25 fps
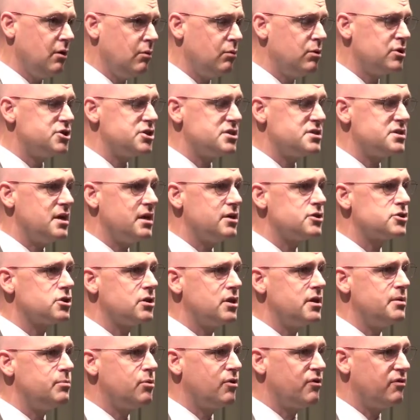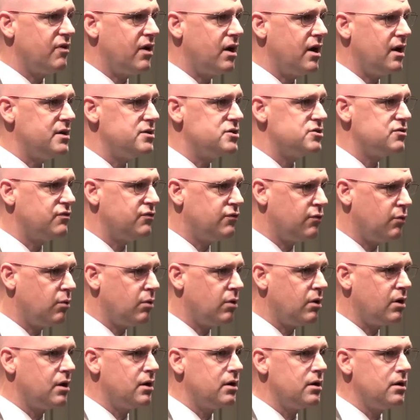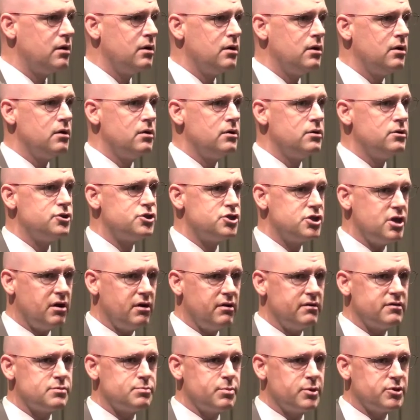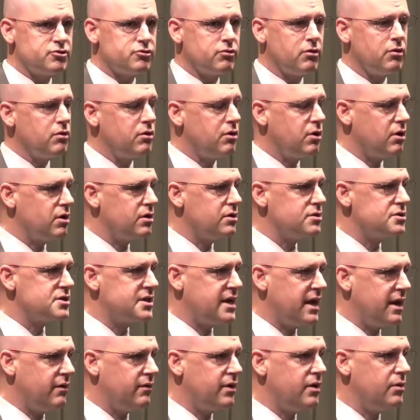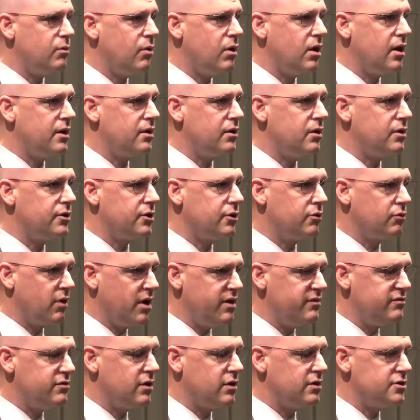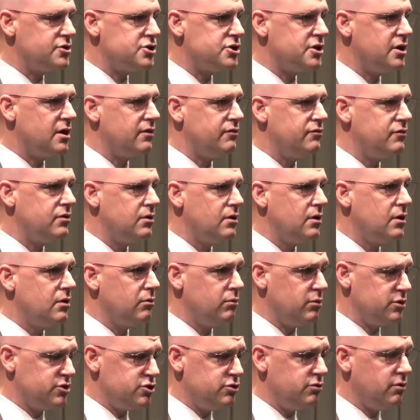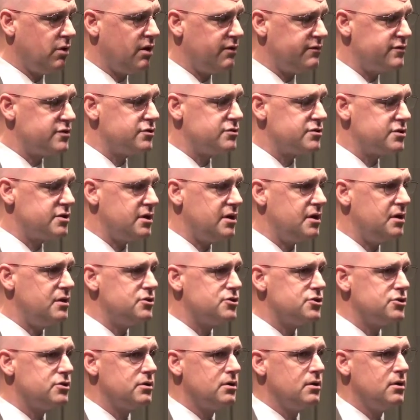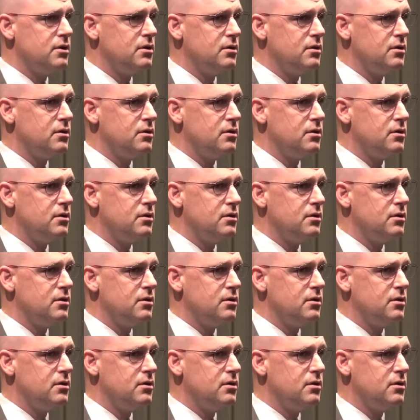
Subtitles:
which essentially provides 4 sheriff's patrol cars countywide on the graveyard shift, with 2 officers in each,